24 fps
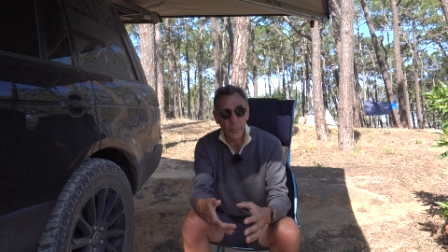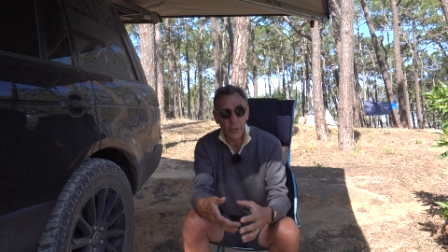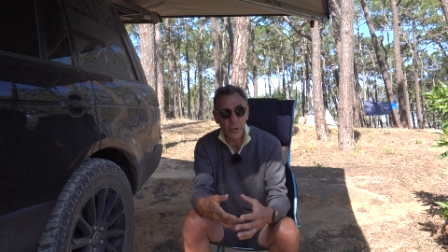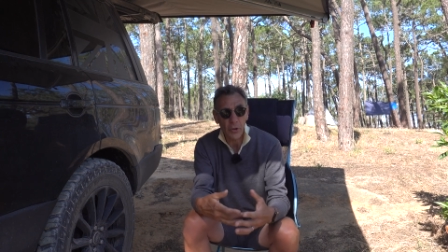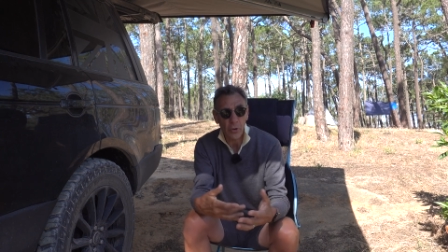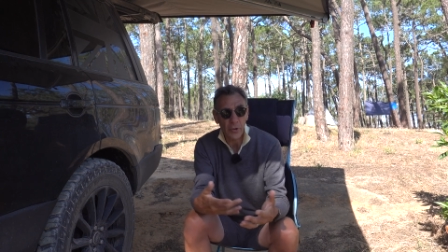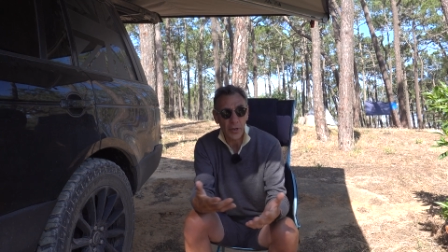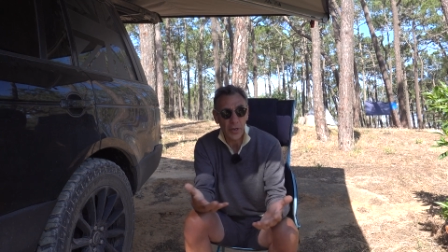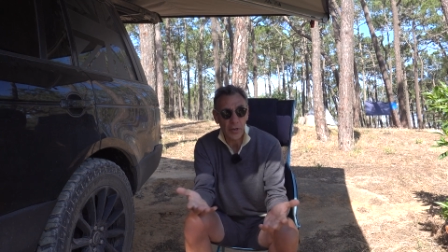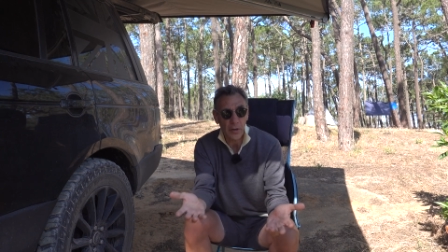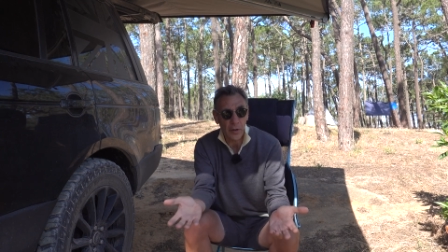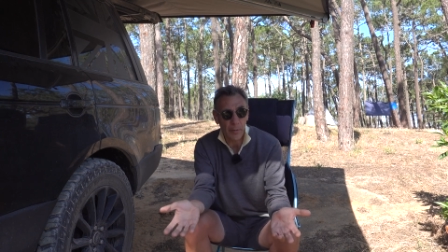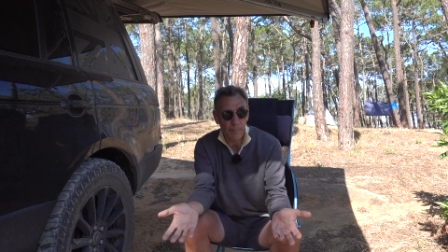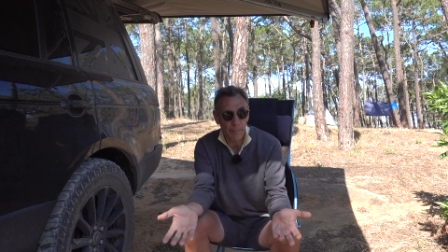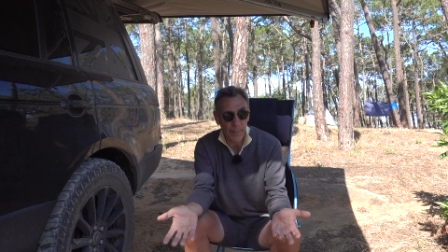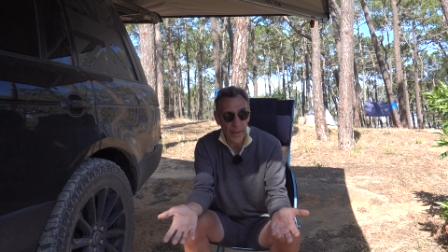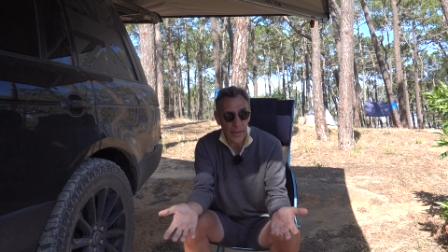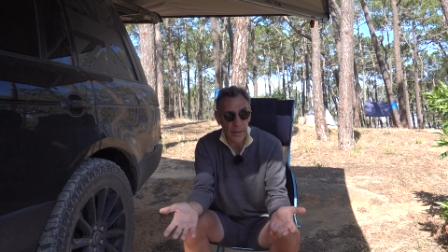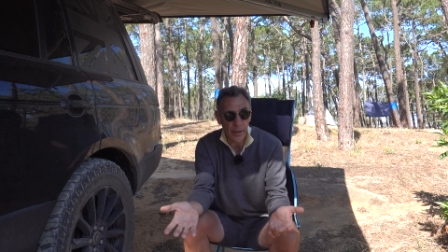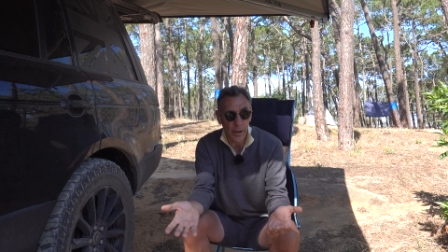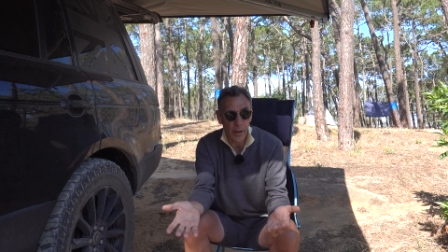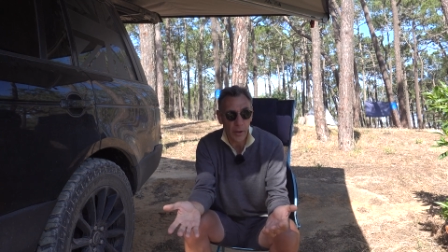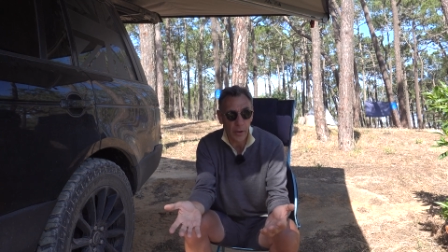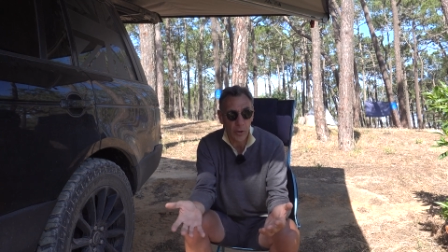we're not in our
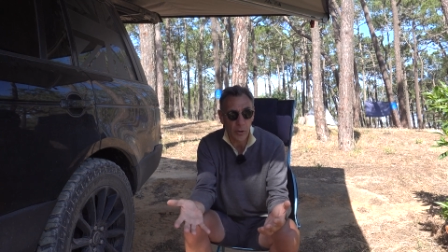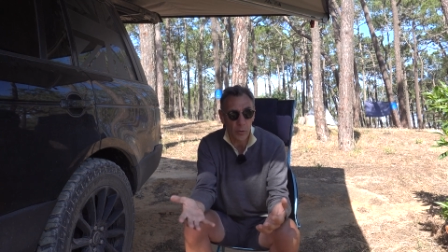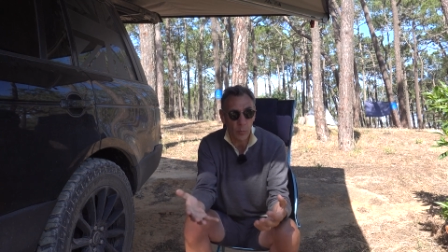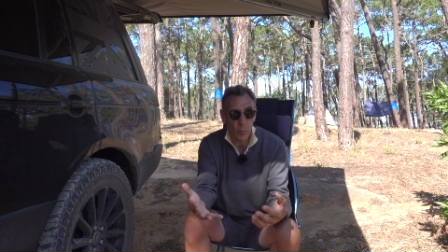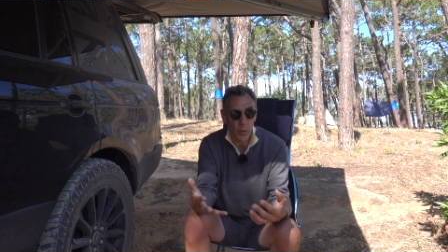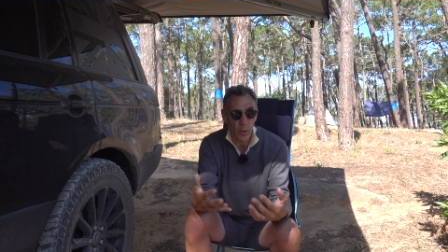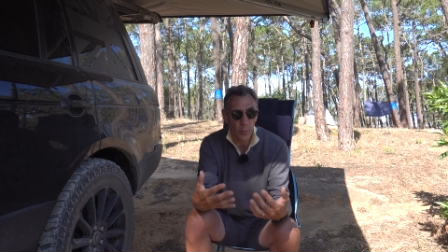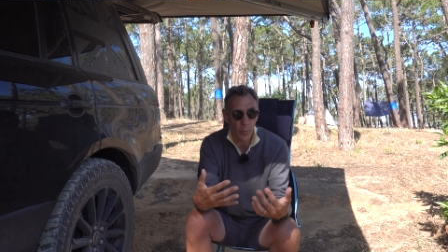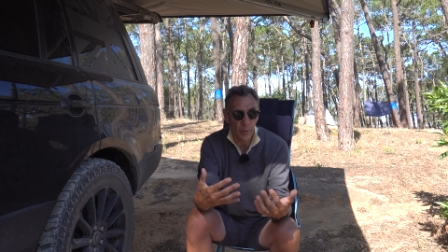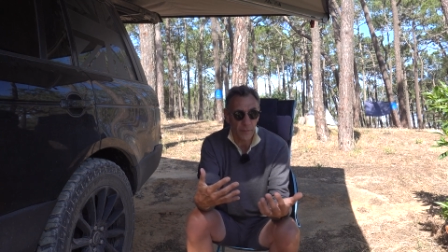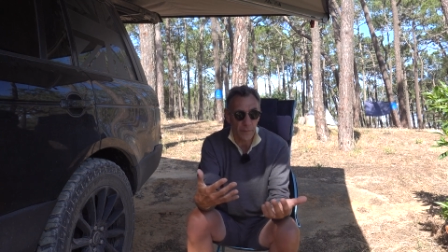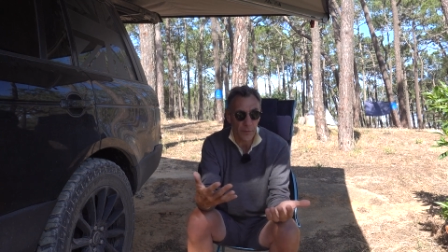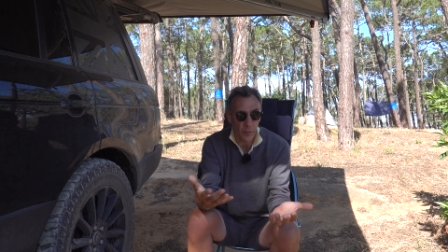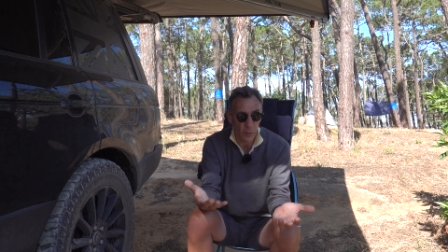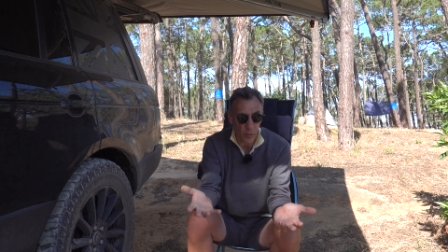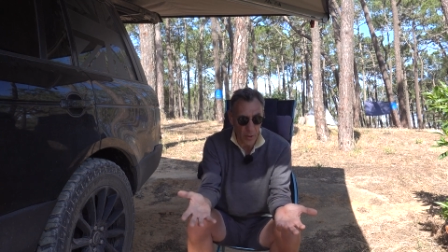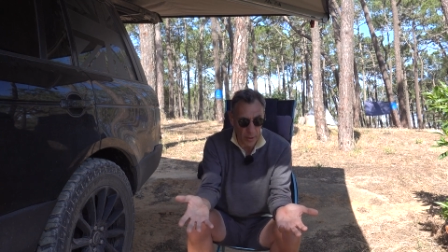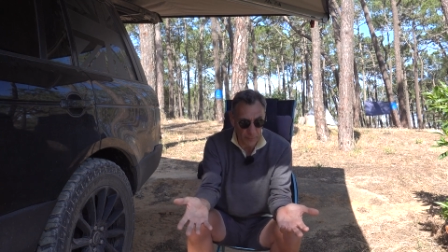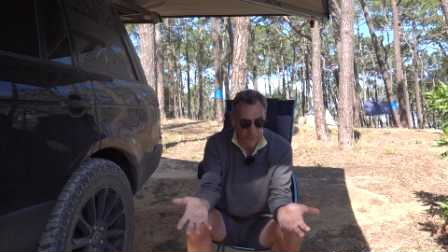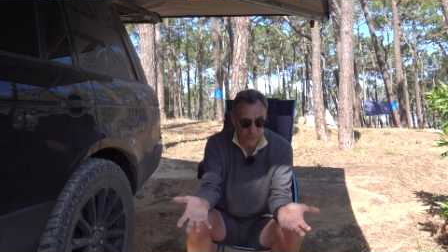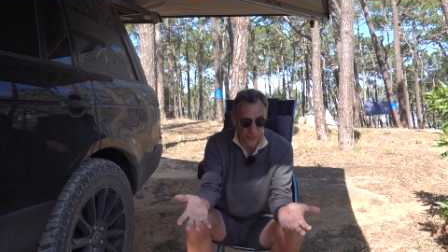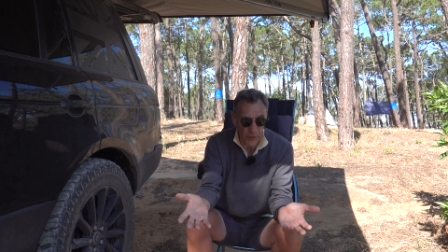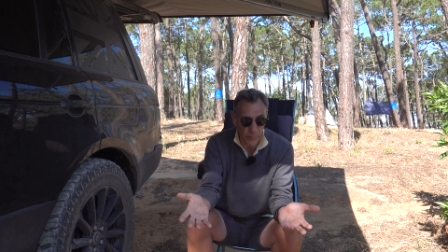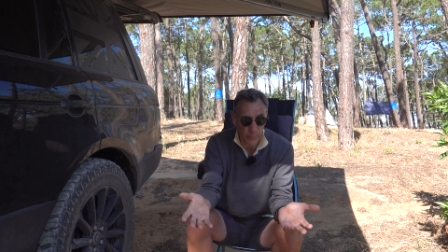bed at home where we feel
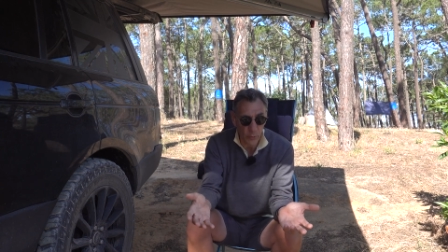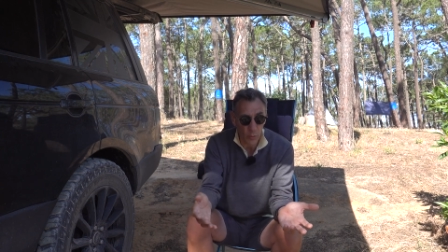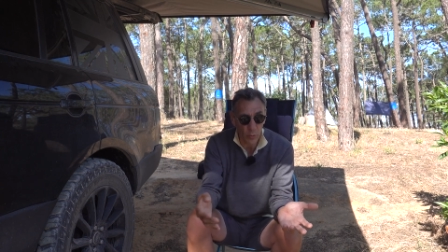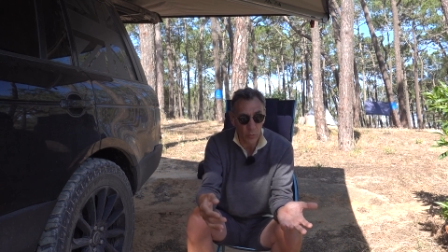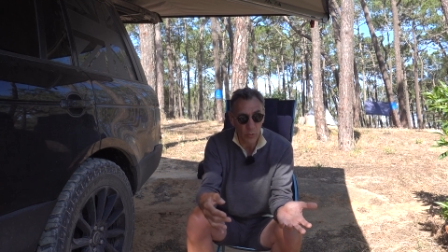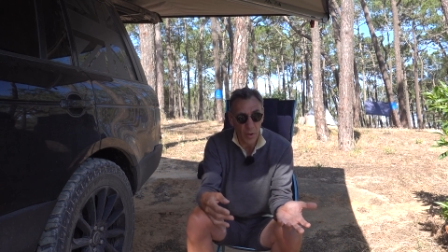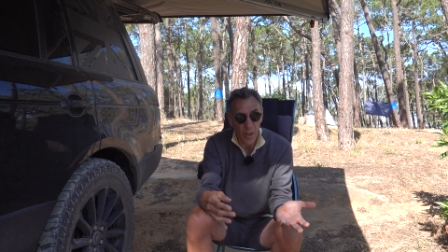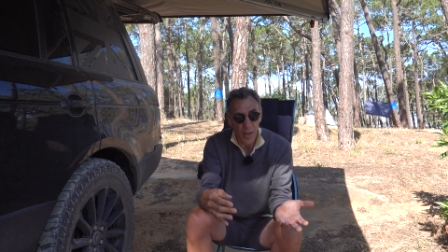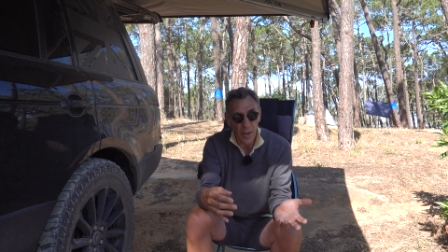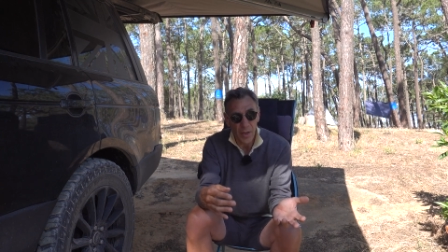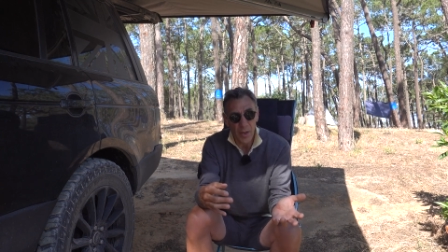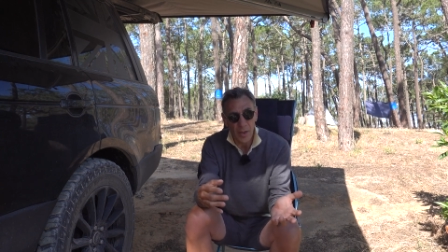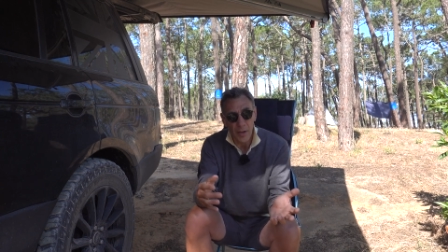comfortable.